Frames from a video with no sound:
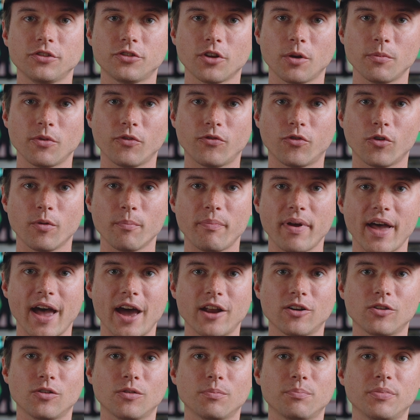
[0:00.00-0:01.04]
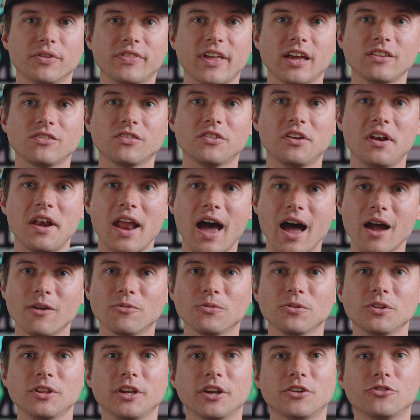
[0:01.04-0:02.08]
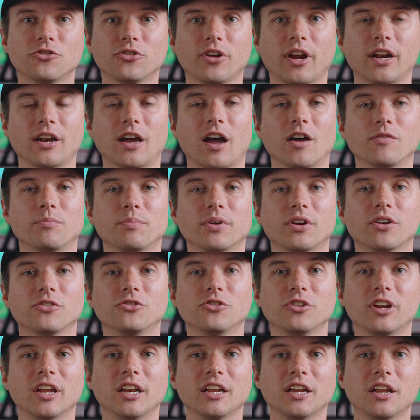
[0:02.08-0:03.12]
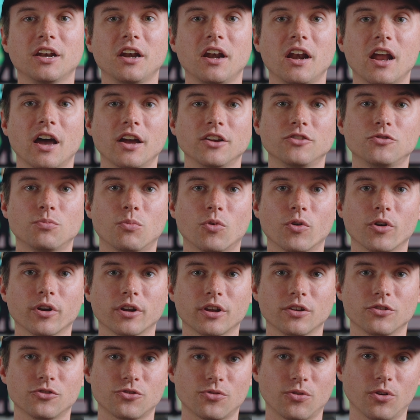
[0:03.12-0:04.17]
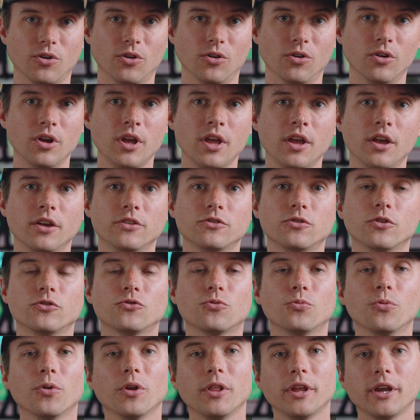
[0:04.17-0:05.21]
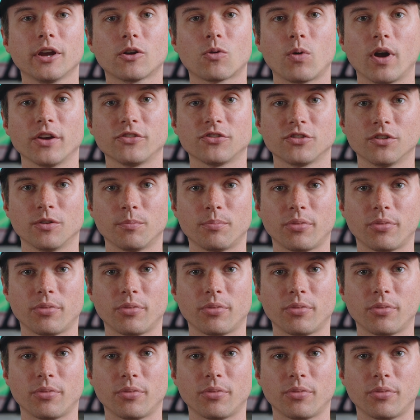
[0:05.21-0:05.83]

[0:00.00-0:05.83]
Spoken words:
thermoform paddle, but that's not really a trade-off because you're getting a nudge more control. So it's really a question of